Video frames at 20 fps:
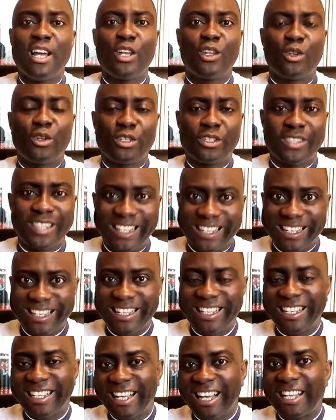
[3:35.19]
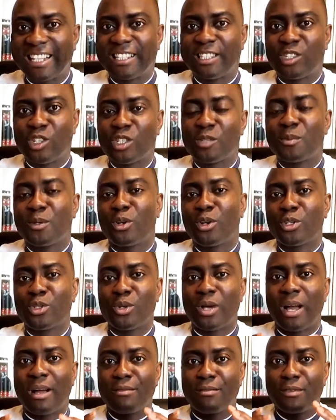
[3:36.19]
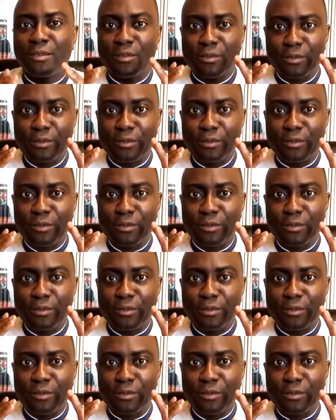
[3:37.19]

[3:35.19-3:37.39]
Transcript: Don't think that just because you have